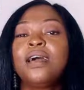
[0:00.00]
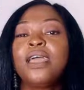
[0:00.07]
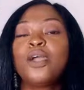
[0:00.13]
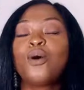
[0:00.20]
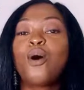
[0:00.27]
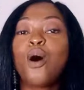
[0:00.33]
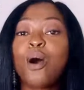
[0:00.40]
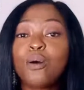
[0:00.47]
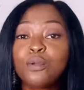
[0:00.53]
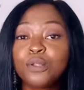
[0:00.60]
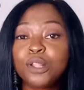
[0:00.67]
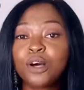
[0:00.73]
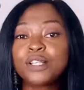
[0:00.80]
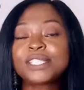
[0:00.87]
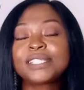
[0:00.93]
a whole
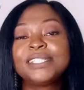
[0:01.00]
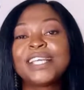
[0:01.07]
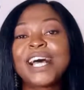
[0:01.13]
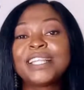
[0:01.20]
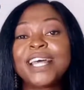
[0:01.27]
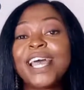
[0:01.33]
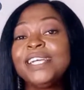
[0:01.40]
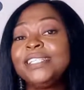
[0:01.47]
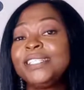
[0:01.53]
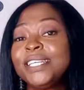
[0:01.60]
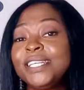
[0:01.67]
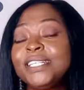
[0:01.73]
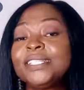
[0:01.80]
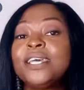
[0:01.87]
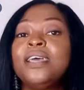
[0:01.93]
lot than I
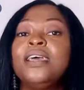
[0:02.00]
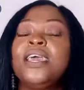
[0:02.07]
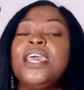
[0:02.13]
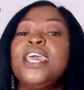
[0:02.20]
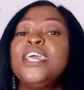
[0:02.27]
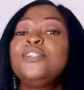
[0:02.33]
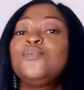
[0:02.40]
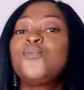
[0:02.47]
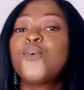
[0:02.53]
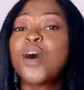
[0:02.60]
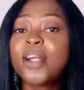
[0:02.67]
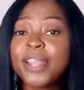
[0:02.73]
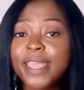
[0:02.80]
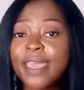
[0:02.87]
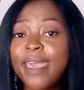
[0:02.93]
did in
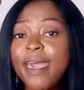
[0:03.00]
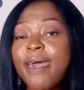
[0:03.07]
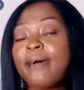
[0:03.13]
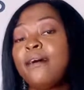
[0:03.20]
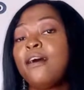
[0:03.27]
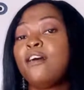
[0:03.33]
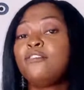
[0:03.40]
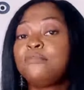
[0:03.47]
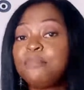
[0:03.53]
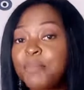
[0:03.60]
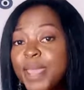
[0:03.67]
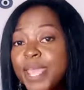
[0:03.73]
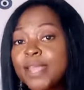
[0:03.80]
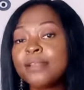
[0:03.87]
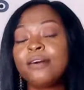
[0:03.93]
1 year of
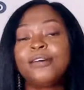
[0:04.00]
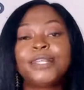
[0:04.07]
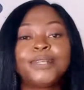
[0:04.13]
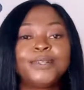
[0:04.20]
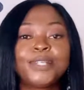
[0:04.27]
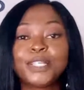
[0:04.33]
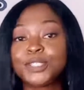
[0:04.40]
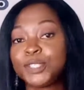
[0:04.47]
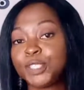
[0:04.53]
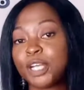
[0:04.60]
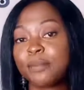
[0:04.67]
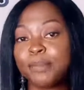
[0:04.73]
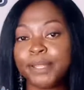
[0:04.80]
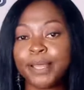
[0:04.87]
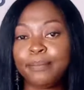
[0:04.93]
being on another
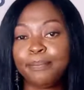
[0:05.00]
social media